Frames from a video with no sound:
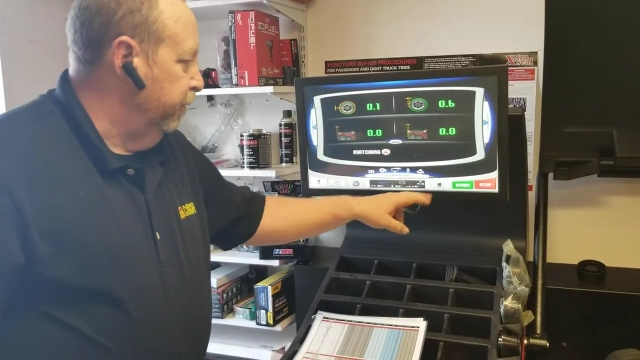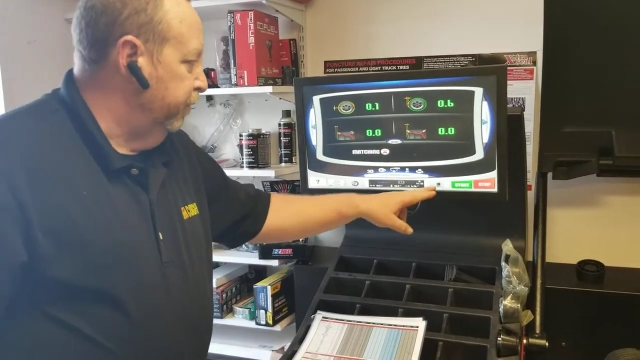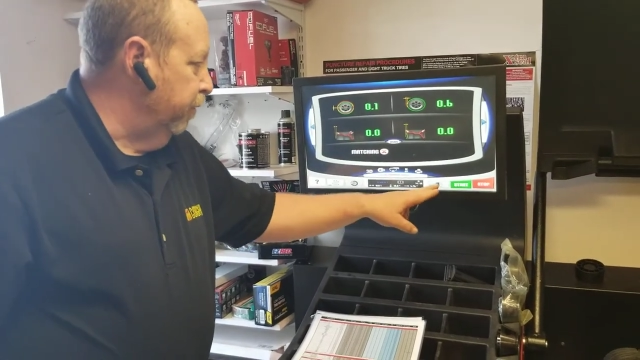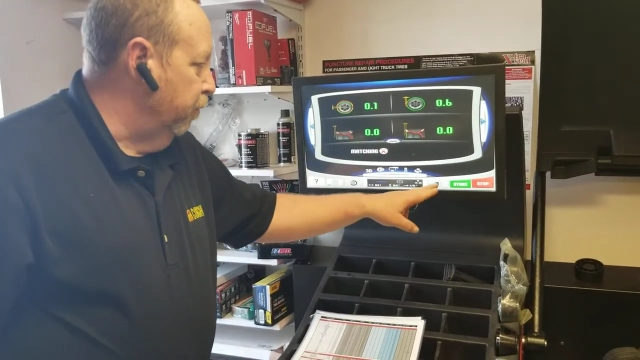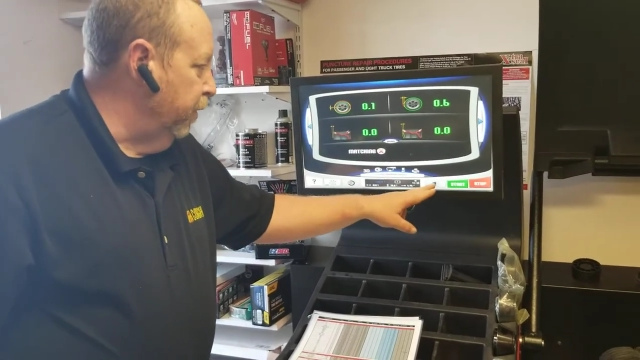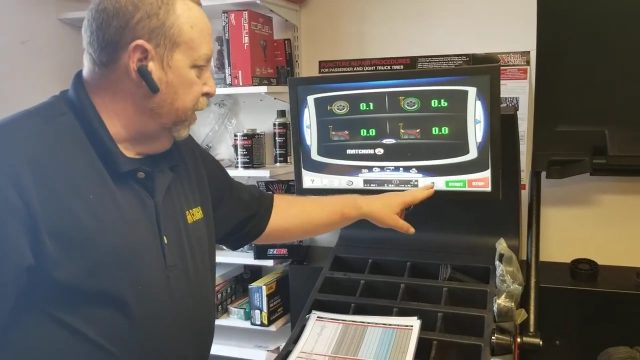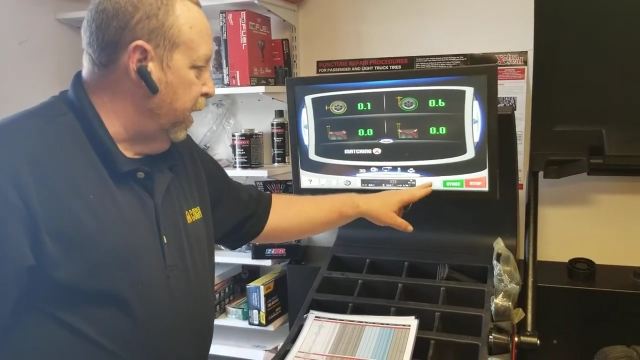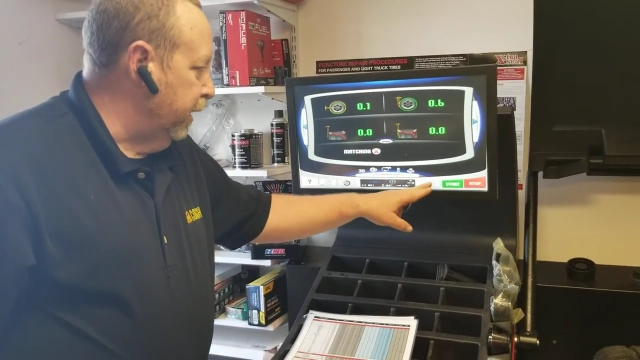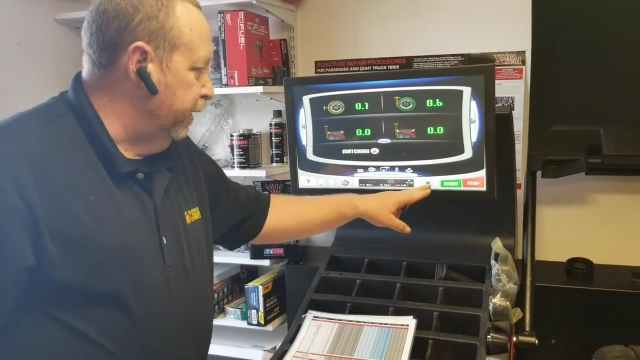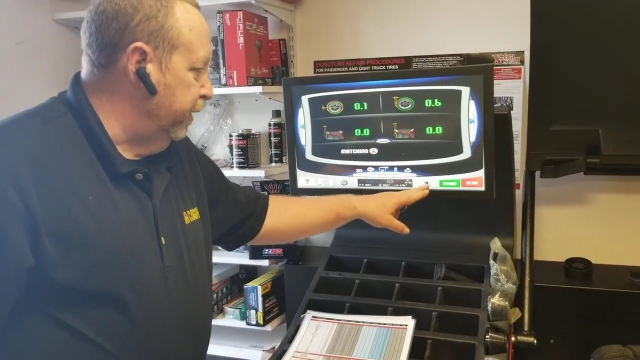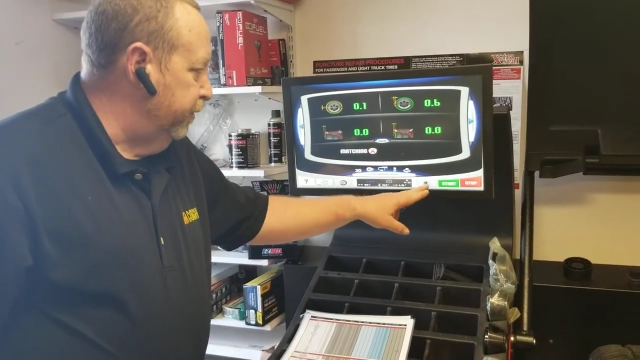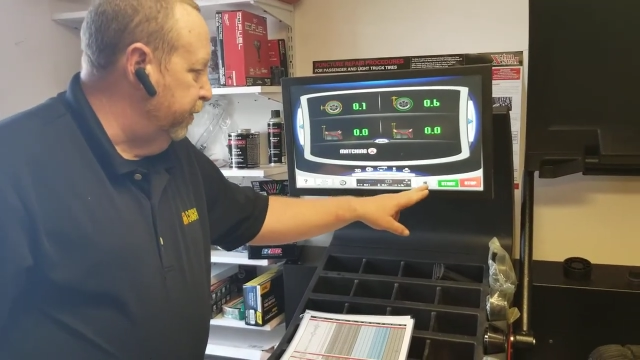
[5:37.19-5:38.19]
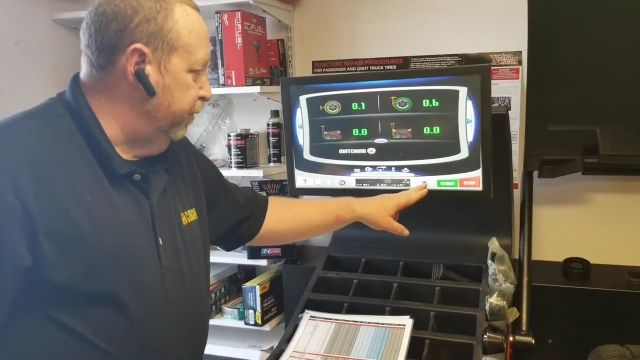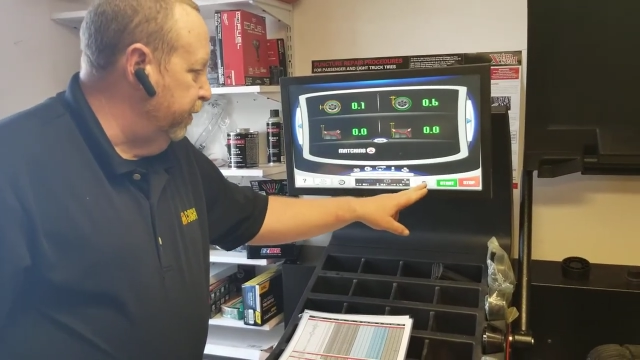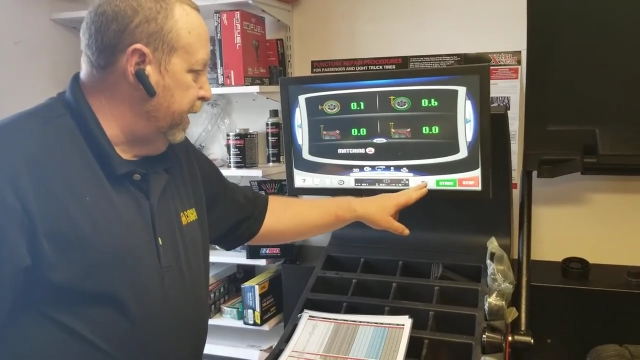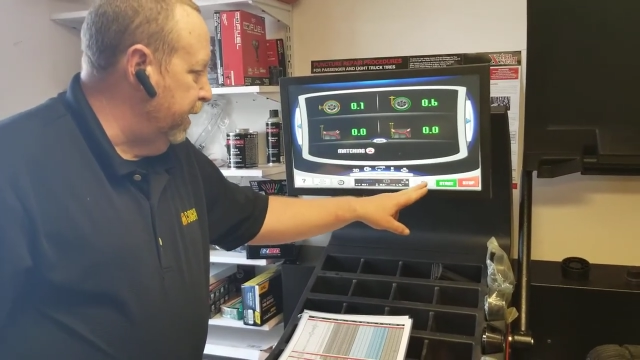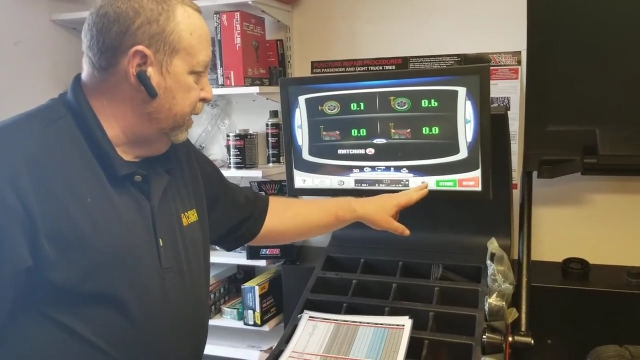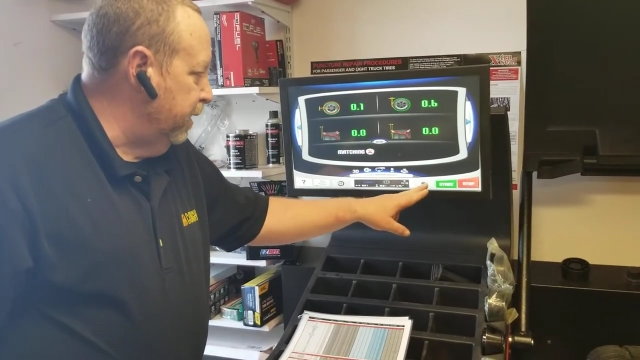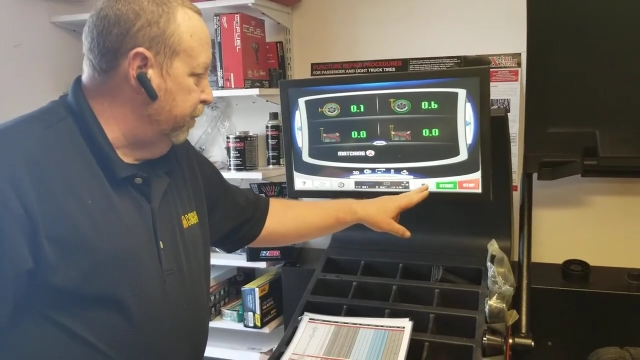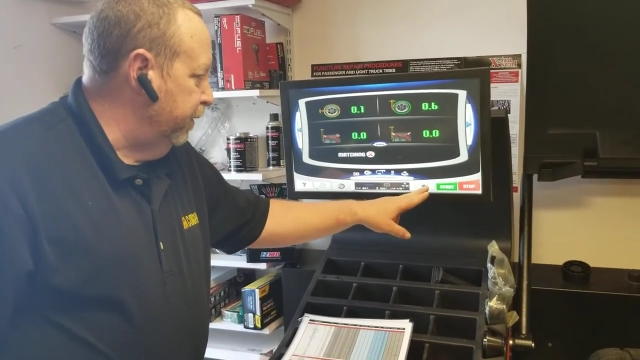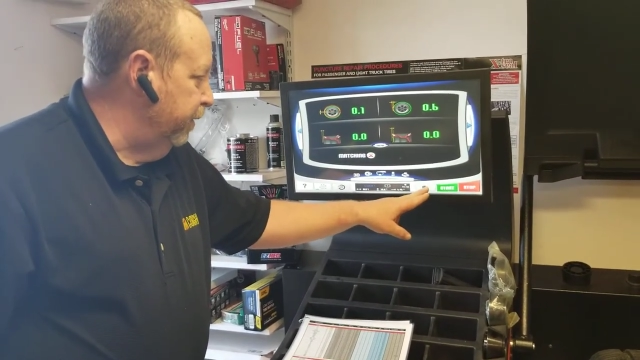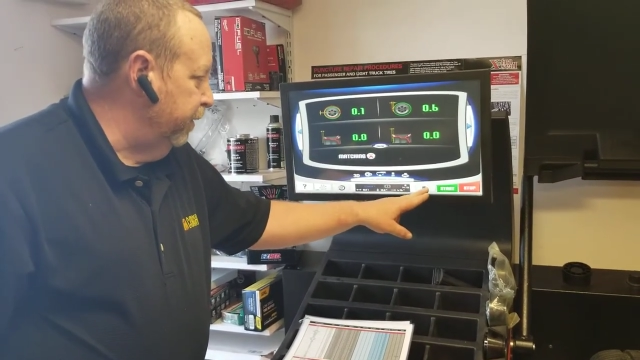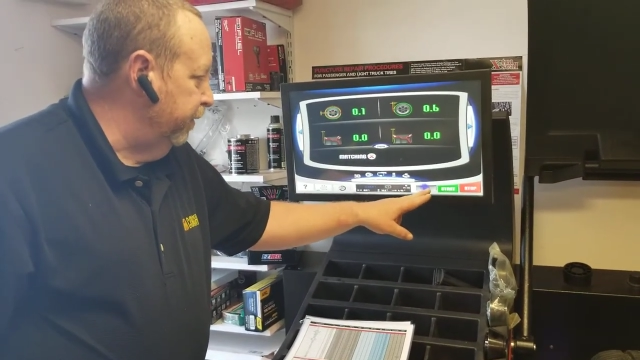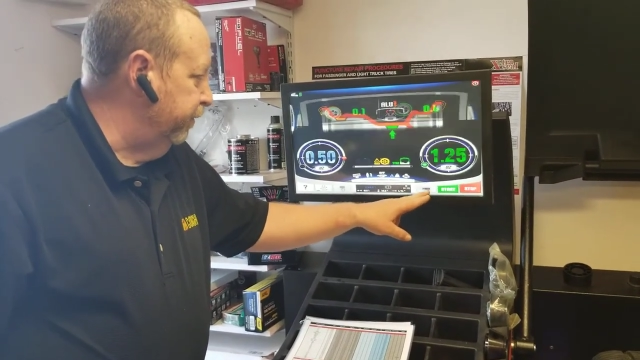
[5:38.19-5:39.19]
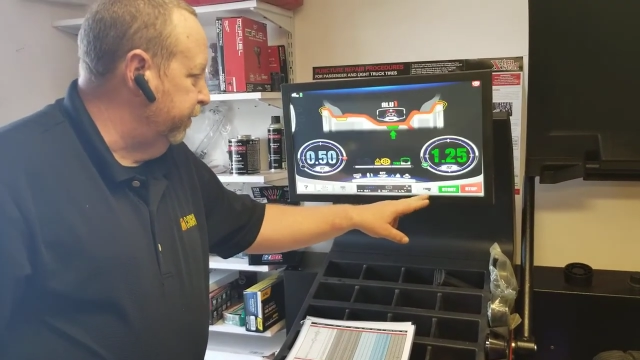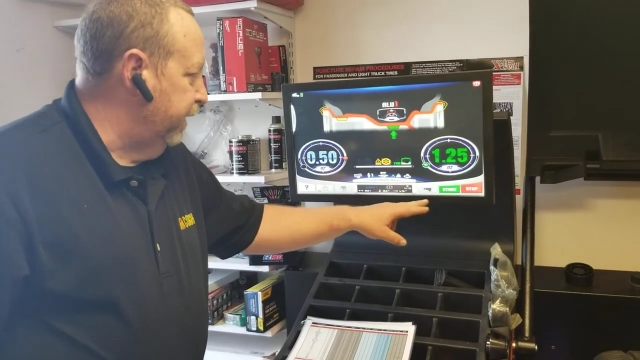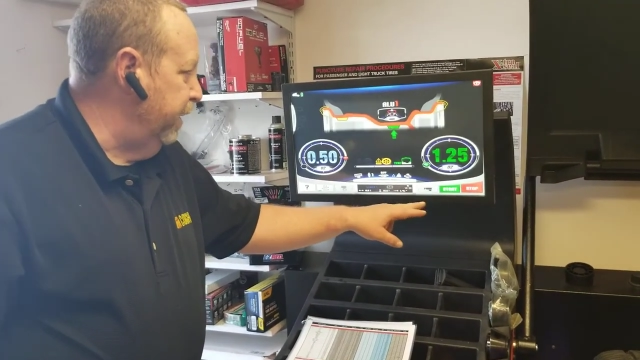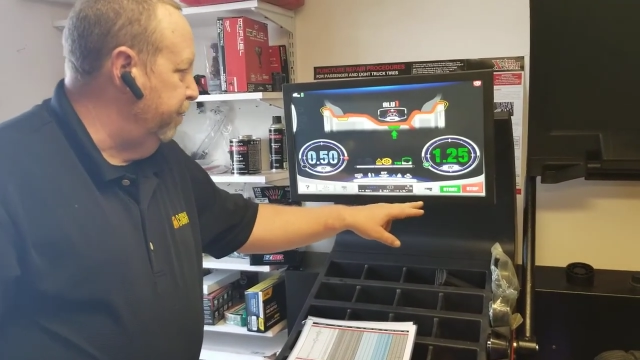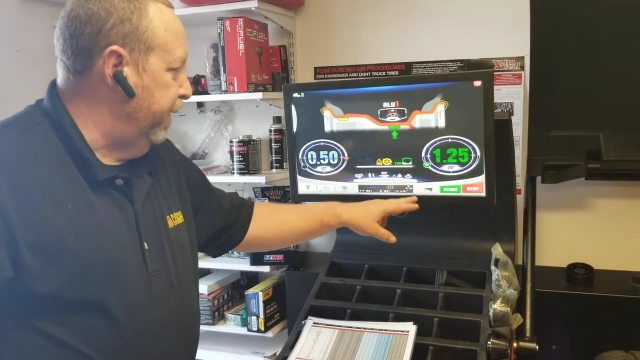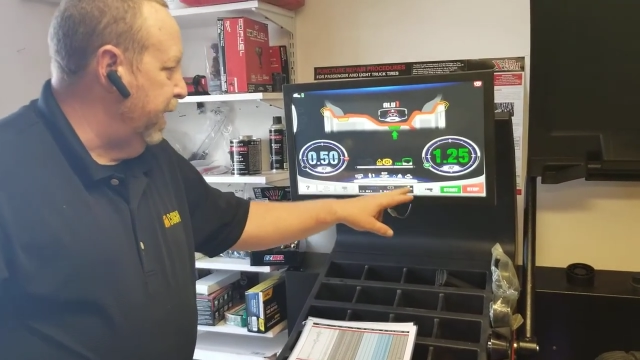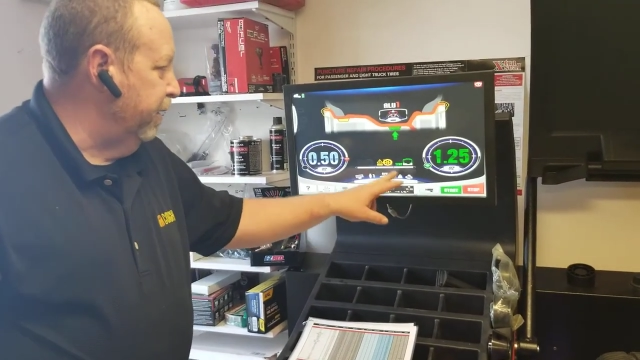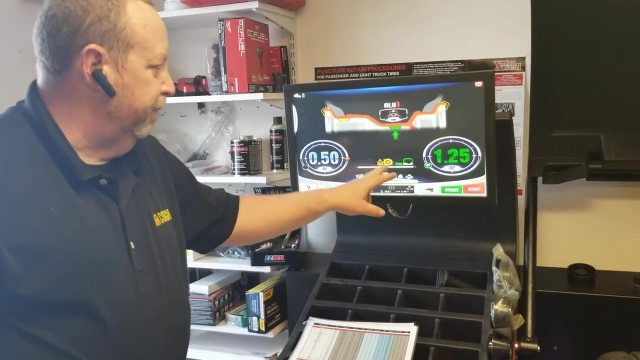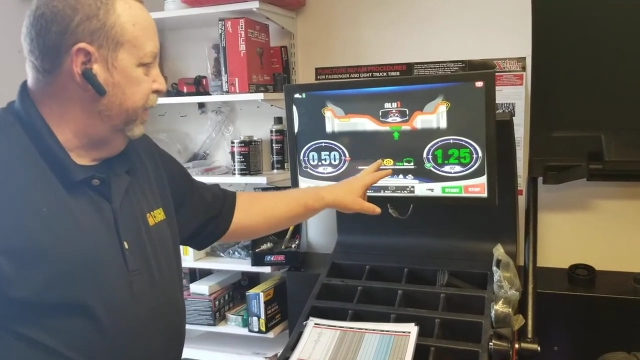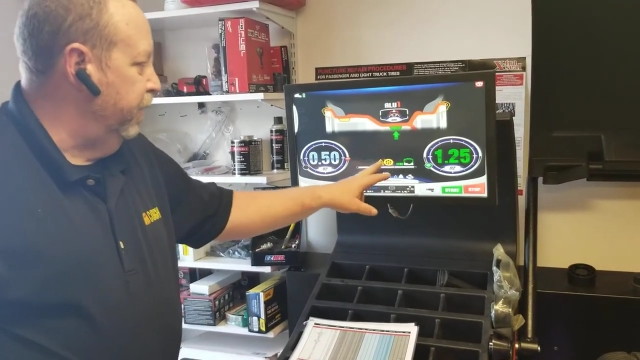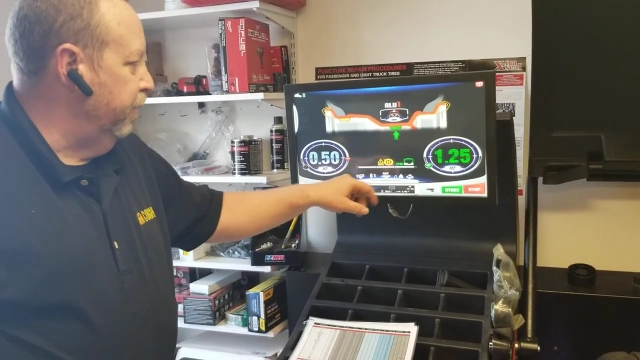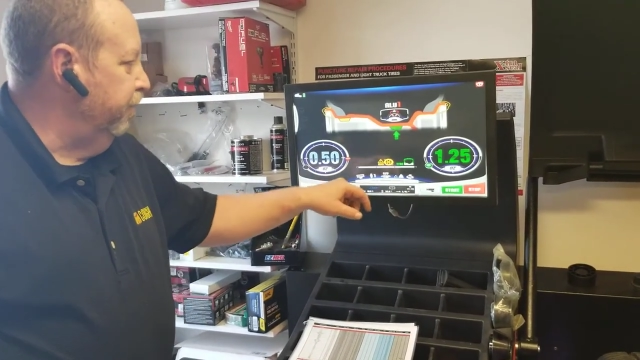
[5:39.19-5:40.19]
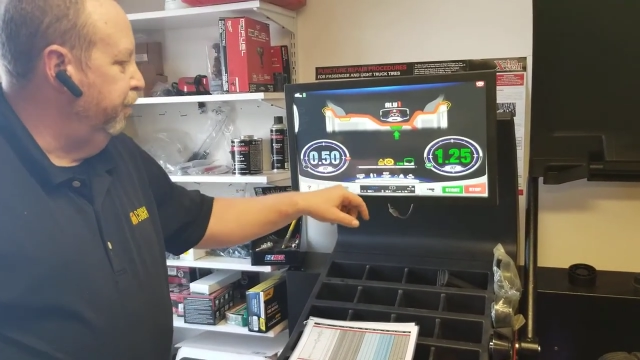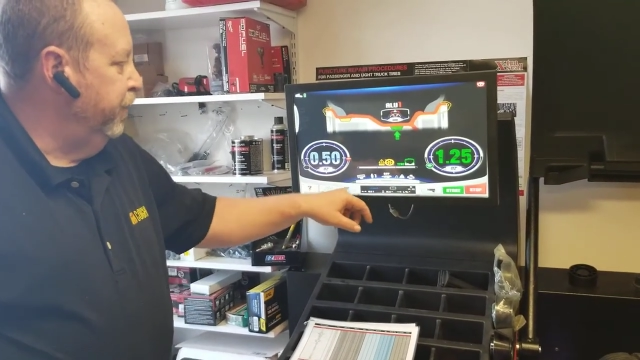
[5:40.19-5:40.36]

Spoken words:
So we're not going to do that. I'm going to escape out of here.